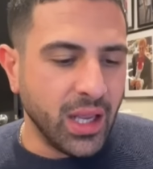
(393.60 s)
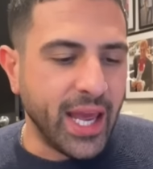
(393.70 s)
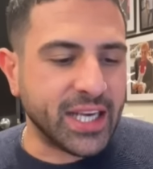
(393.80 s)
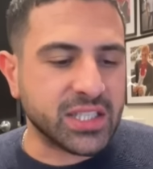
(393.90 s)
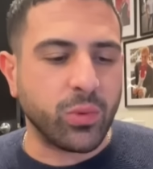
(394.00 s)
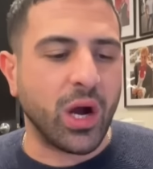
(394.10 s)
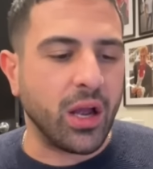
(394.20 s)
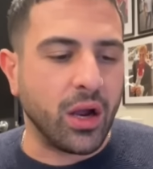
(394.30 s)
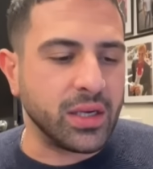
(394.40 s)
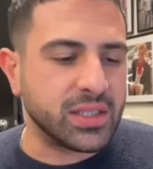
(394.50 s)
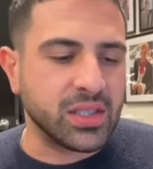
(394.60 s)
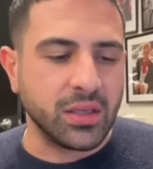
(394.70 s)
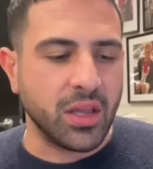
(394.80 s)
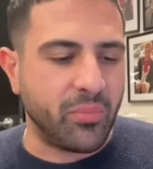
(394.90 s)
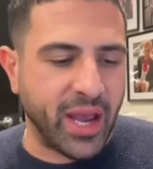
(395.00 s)
XYO is
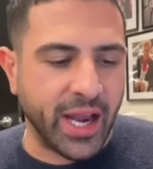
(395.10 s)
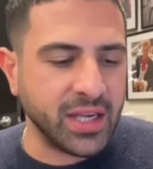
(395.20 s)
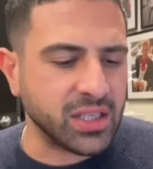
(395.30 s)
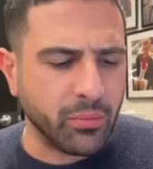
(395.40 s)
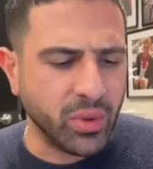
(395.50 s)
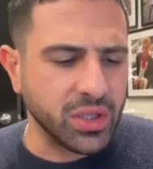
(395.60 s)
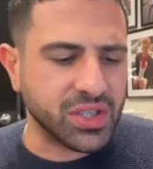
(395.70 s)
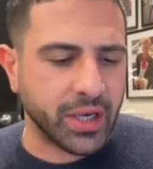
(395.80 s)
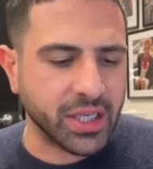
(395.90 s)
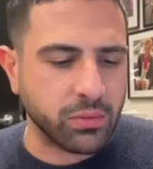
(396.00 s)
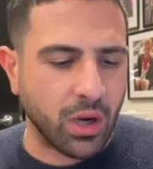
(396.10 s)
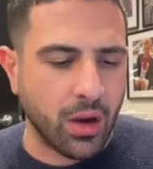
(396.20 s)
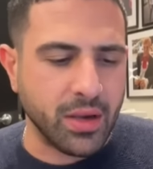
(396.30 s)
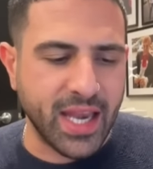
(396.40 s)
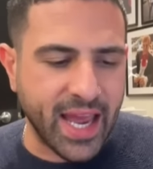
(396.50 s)
still in the pennies. I'm bullish on
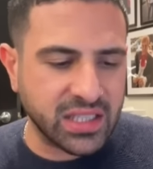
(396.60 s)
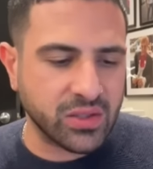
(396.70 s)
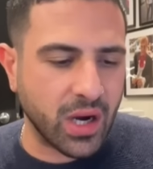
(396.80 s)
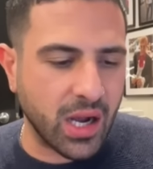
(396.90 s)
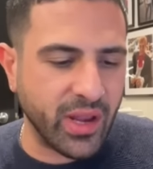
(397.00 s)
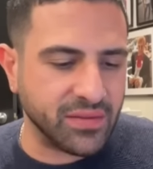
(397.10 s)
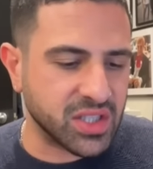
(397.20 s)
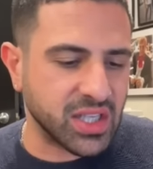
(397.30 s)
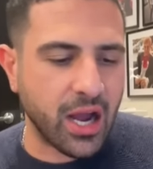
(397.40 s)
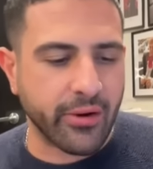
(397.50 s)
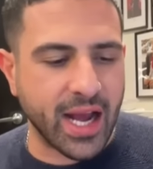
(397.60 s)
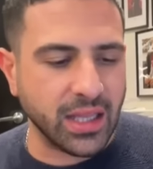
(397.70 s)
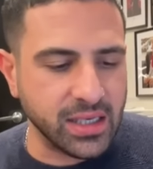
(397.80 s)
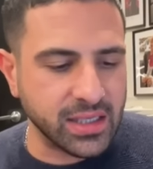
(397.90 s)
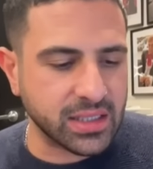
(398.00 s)
XYO. Nexra, we have Star
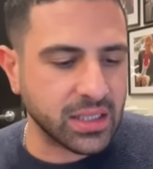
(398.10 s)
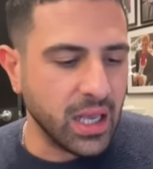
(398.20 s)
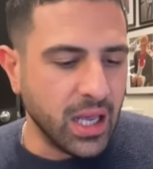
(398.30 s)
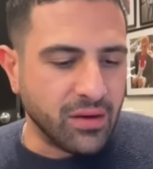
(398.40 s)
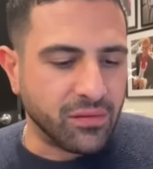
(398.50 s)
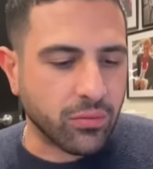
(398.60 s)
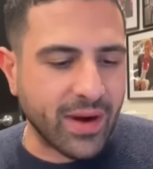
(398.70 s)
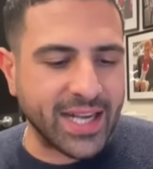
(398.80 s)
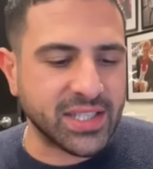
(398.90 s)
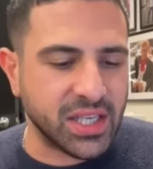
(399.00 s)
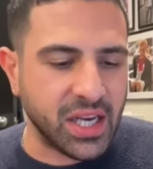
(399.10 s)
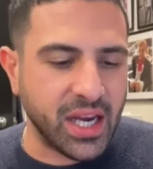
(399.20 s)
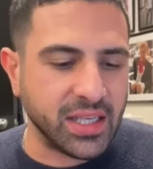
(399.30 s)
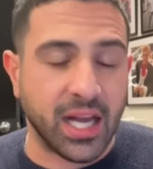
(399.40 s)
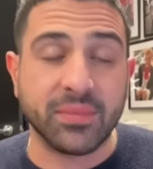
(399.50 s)
Atlas. Veracity
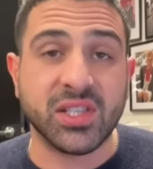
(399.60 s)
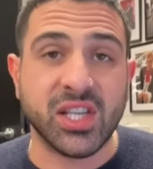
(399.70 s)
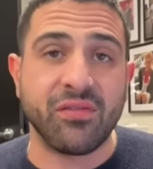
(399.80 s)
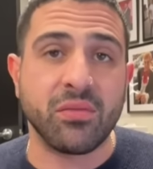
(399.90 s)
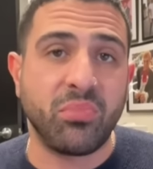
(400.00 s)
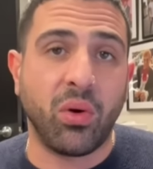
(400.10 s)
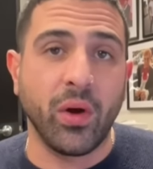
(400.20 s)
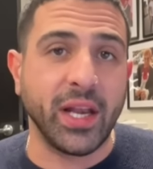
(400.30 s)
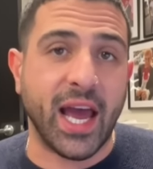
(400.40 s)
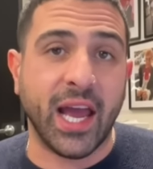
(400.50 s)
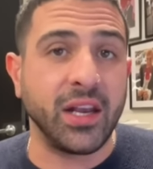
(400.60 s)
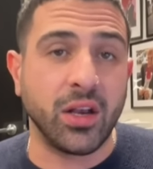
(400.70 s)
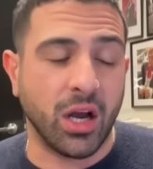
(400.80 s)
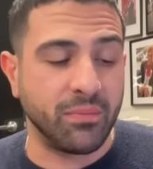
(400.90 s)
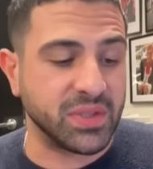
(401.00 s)
is up
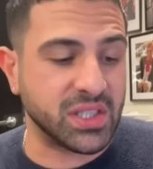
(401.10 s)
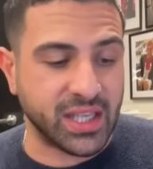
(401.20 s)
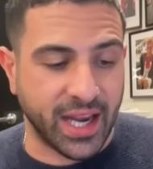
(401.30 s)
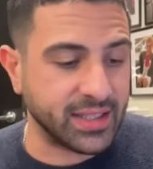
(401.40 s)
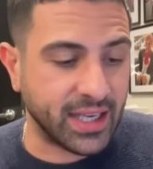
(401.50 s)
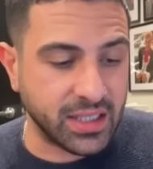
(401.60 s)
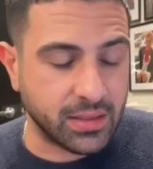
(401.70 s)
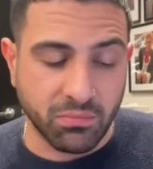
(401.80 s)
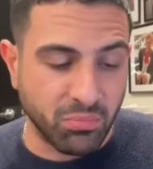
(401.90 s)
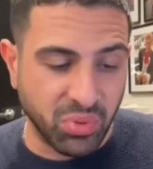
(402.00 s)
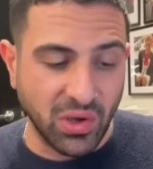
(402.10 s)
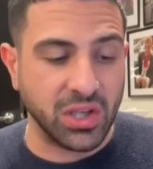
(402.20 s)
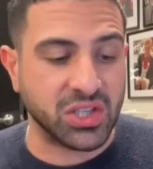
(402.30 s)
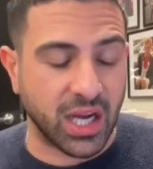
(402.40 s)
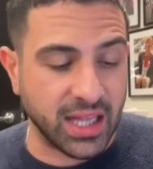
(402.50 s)
7.89%. That is
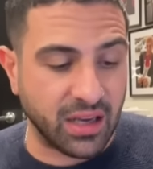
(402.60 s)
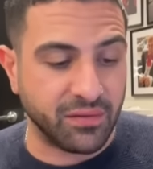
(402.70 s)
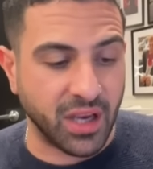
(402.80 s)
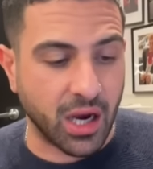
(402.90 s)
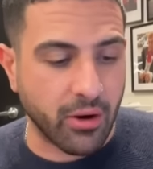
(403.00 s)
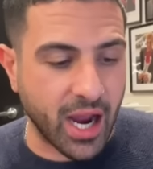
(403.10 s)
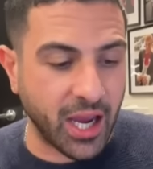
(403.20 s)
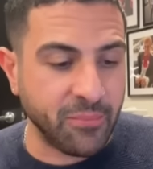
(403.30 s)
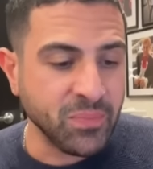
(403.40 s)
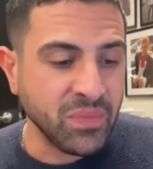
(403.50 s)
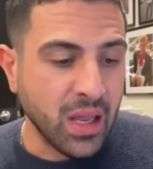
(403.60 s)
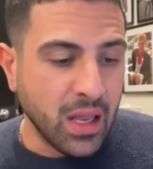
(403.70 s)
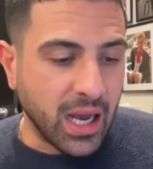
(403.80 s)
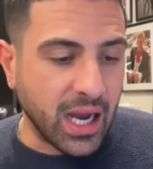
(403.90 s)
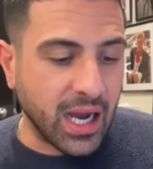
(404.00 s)
bullish. I love VRA.
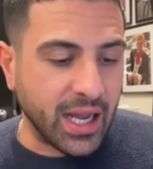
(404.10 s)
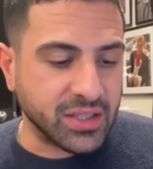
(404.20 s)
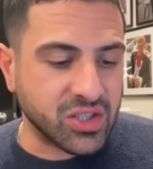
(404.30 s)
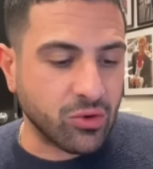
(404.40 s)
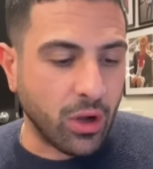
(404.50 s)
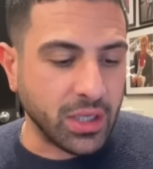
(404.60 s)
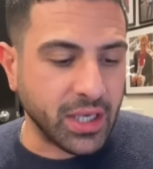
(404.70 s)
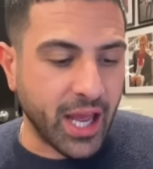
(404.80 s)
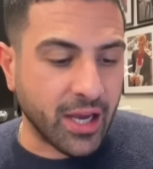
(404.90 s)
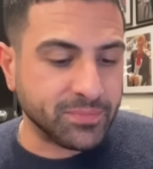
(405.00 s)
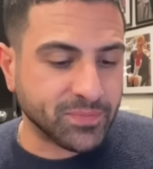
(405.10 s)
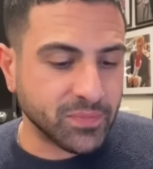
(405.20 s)
And scrolling down,